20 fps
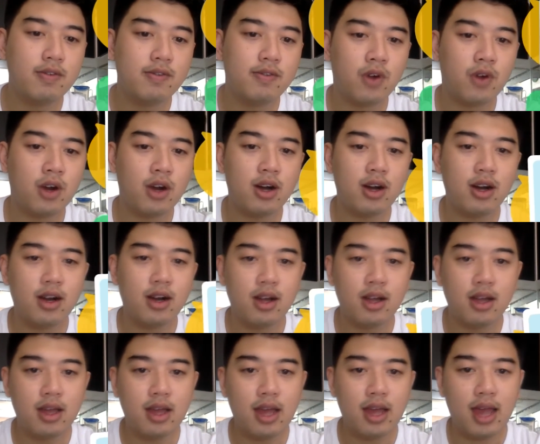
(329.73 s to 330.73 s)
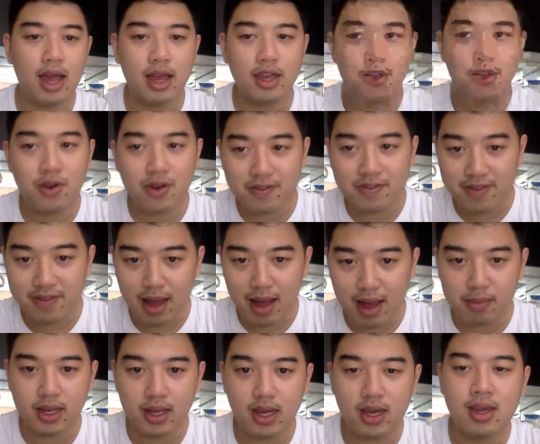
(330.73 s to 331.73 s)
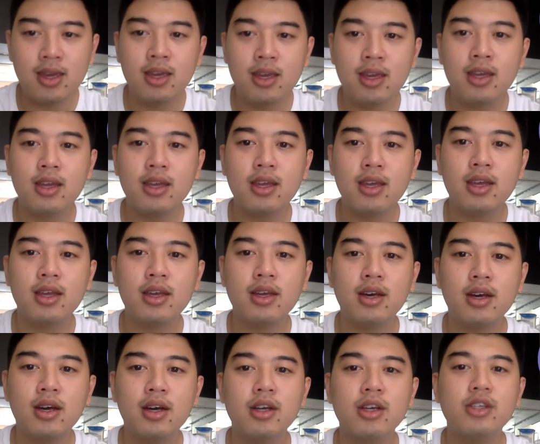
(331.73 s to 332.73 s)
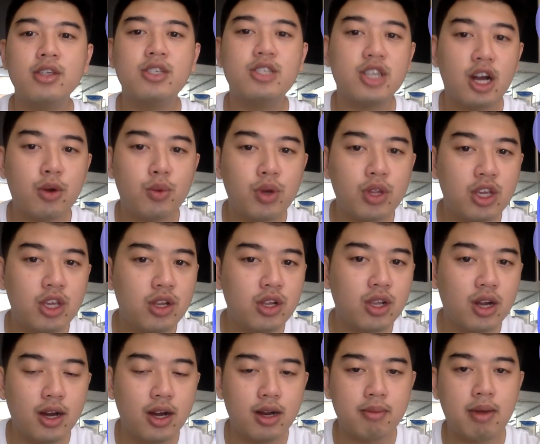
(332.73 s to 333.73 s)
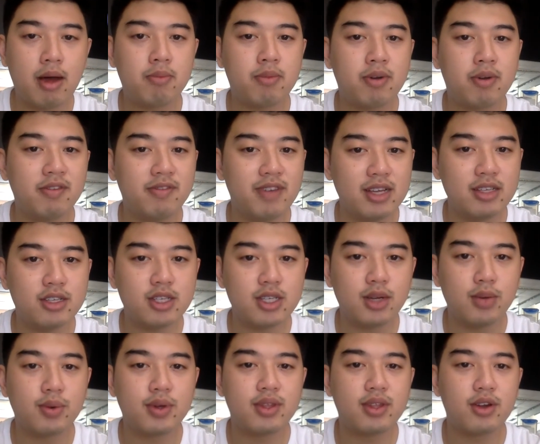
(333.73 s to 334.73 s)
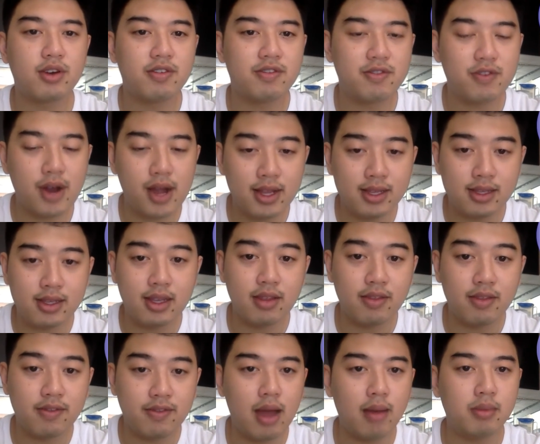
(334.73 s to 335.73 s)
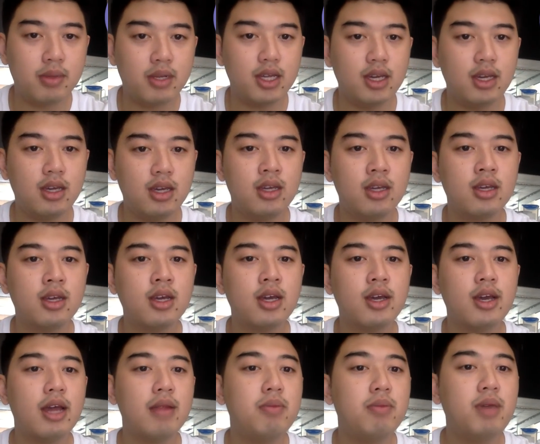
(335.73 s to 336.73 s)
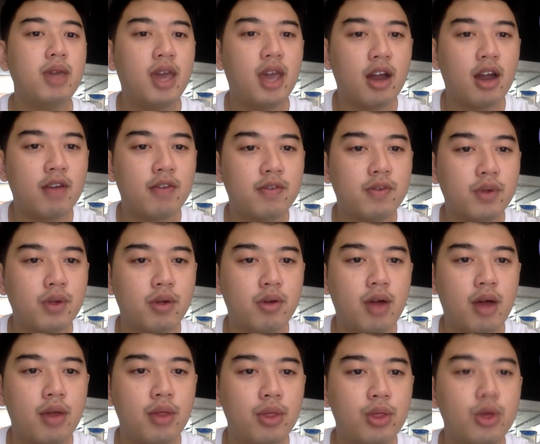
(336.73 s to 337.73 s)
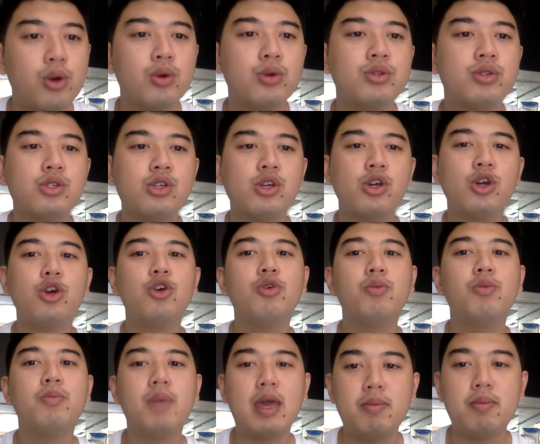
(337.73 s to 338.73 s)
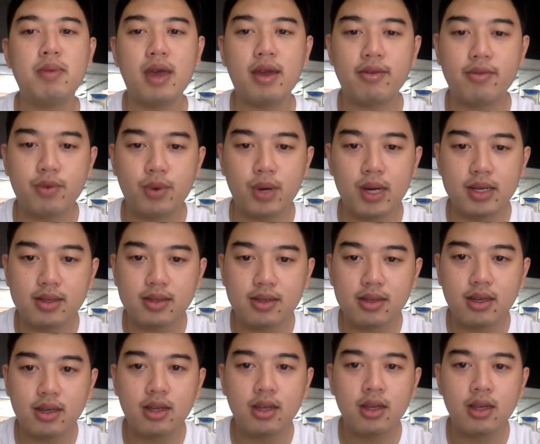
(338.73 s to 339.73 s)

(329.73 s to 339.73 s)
For your family, share what you learn about prevention with your friends and family, and be careful around those who may be at risk.